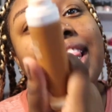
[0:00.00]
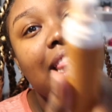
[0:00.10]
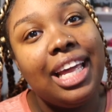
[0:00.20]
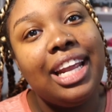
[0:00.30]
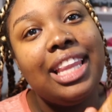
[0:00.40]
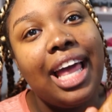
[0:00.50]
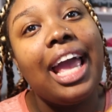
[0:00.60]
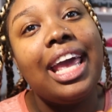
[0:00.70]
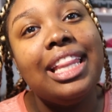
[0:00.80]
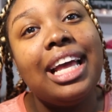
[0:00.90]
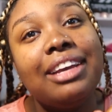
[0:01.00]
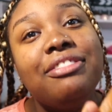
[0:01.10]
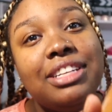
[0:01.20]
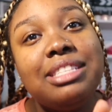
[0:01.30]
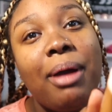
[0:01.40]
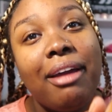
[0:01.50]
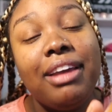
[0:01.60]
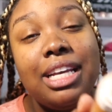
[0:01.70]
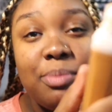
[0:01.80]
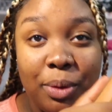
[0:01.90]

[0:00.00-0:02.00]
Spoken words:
then it fits my face.